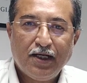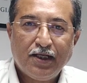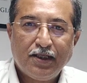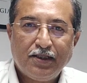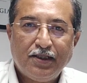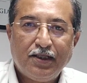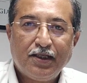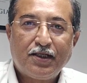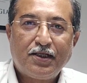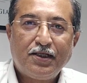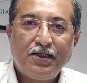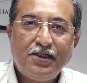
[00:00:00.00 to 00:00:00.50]

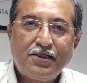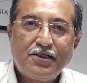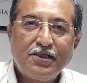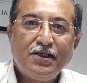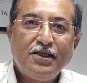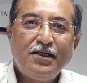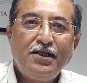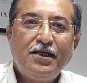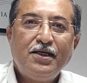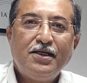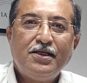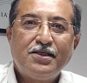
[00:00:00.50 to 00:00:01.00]
The
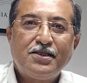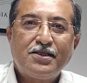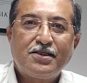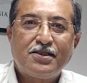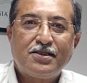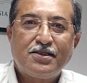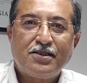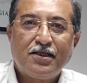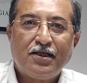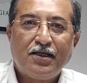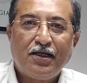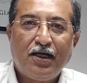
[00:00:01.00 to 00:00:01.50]
reason
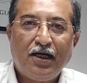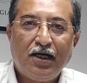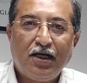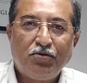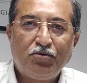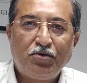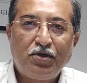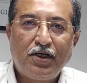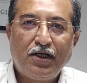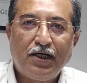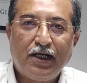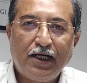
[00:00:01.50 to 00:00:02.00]
is I
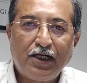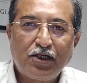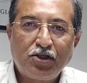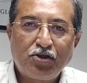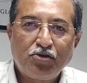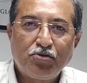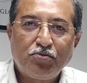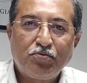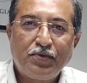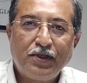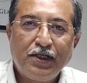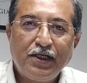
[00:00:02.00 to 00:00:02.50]
would like
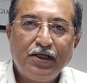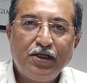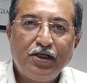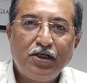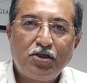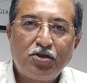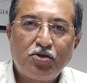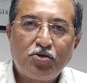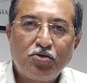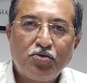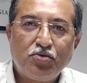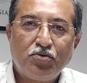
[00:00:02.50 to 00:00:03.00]
to bring
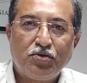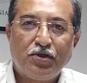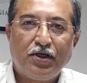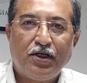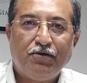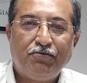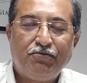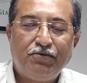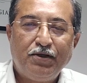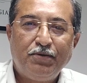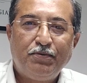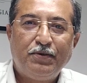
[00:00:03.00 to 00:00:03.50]
it to
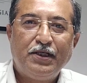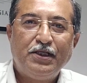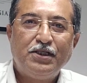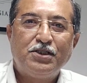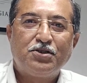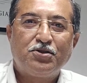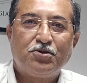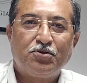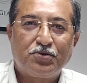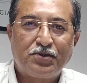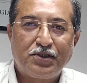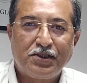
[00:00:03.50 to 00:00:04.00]

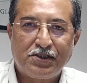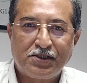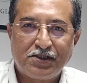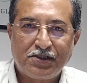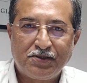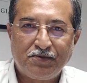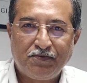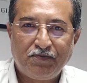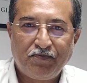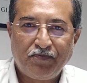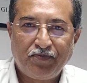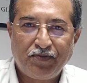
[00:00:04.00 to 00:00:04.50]
everybody's
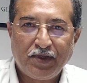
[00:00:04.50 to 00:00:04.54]
notice